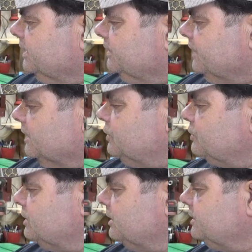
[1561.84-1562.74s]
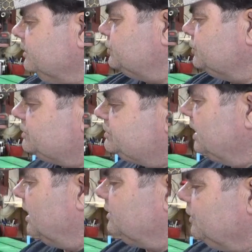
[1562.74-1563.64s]
you're going to get
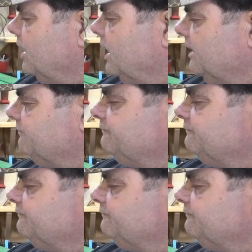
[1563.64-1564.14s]
your hive